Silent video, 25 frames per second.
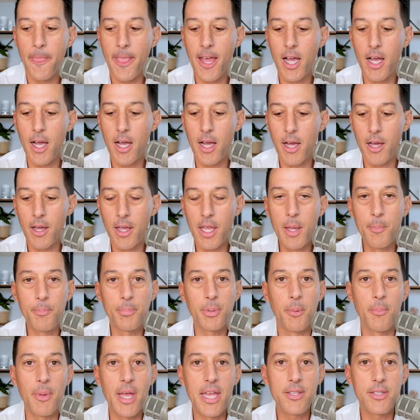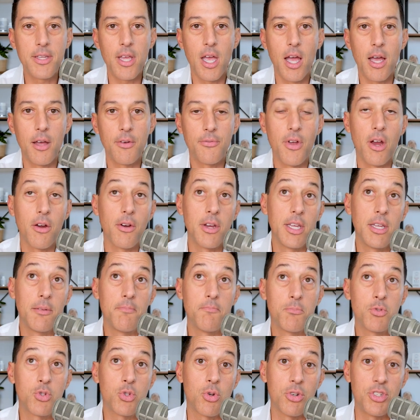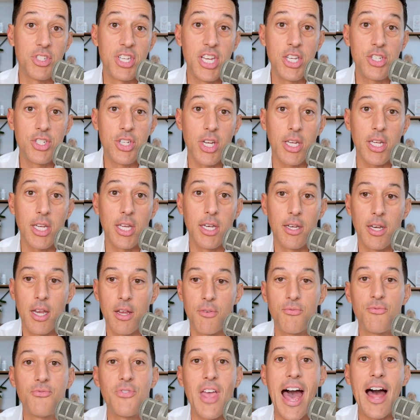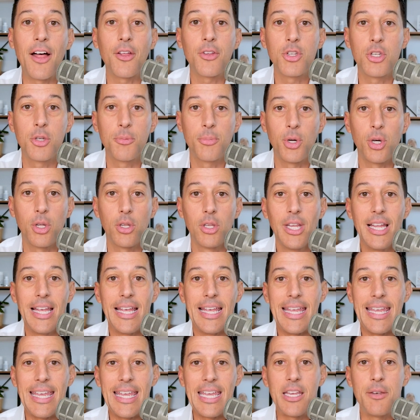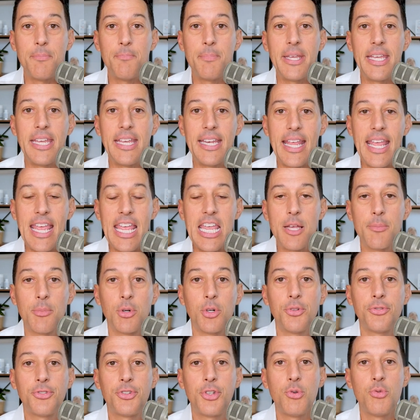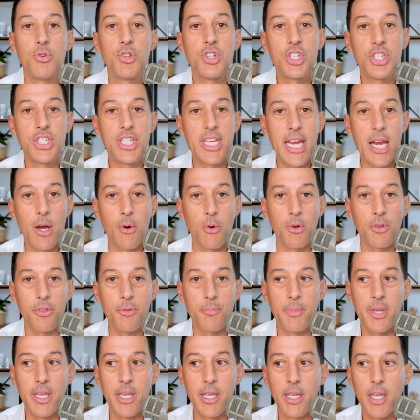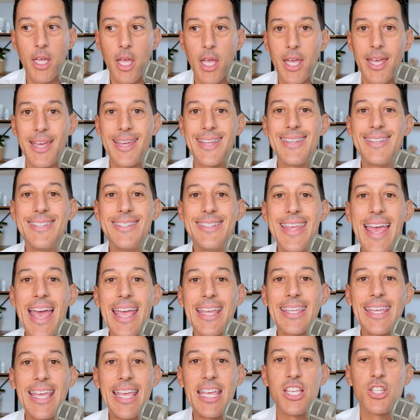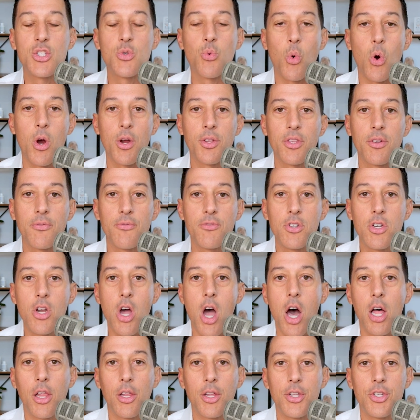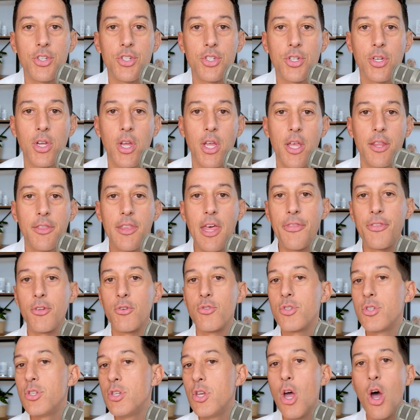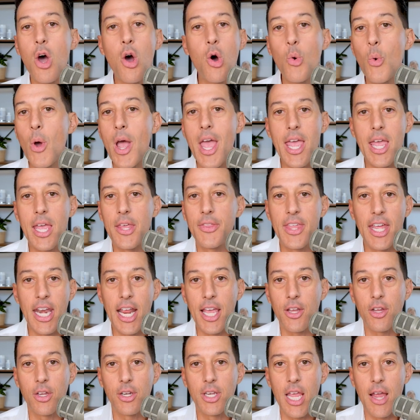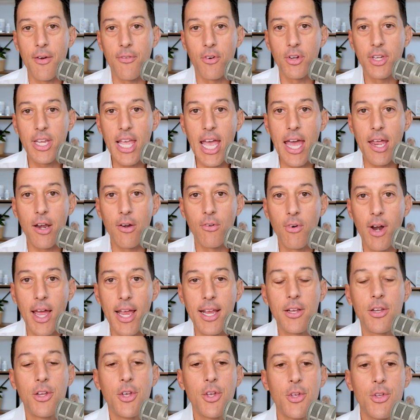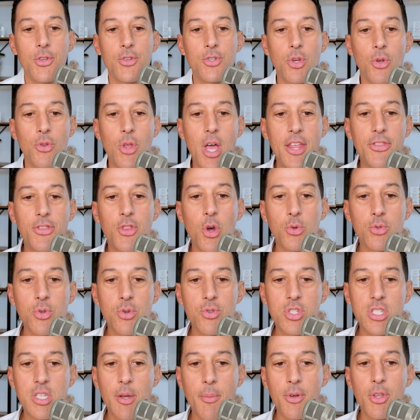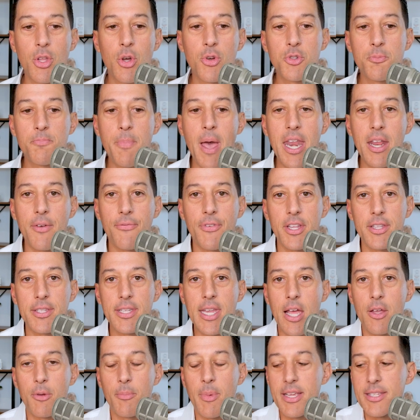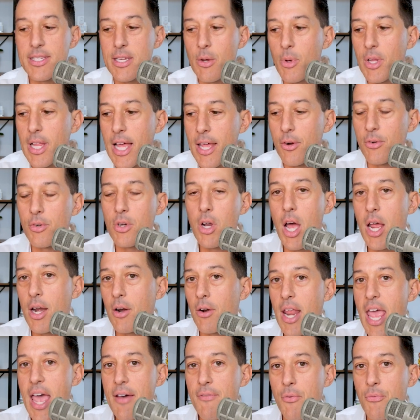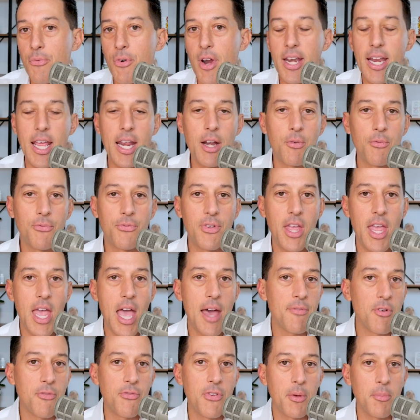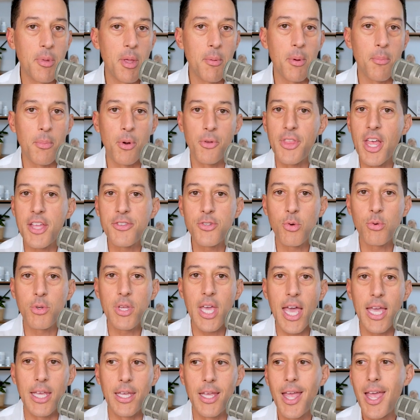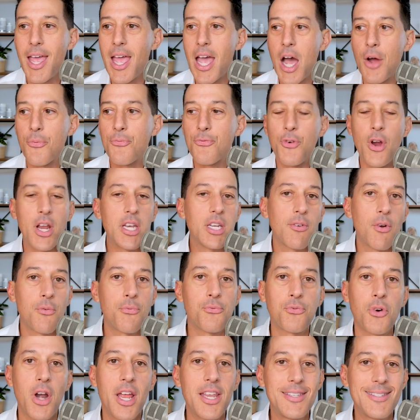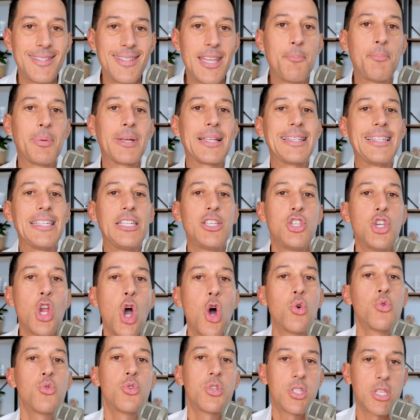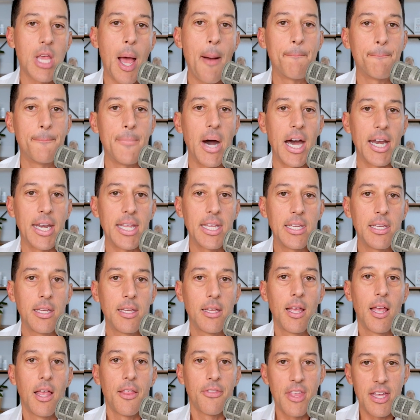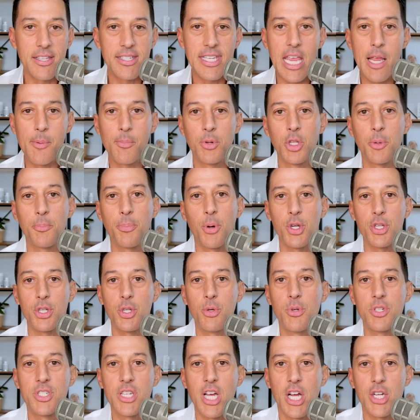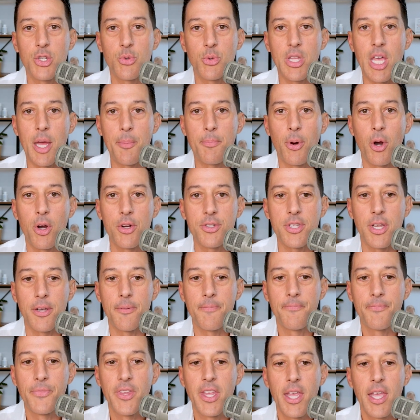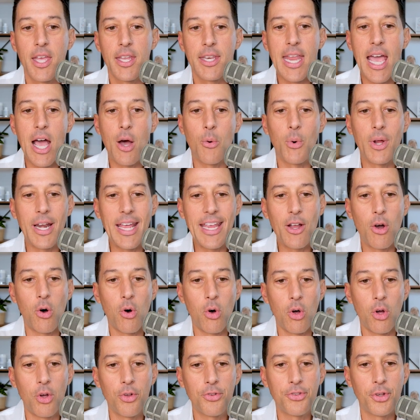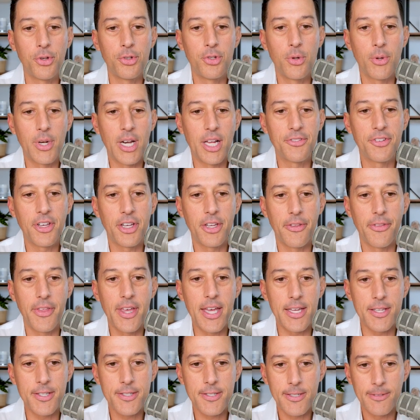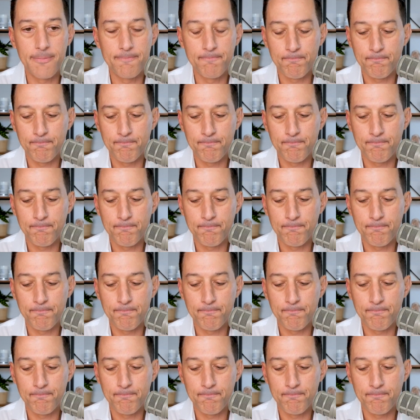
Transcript: very strategic and valuable in being able to share with me decades worth of knowledge that there's no way that I could ever get, right? So that those are some of those benefits. Now you might say, well, I don't know. I don't have a friend. I don't have a family member. That's okay. A friend of a friend typically knows somebody that's able to put you in touch with that person. Now, what I also do, and I'll tell you this,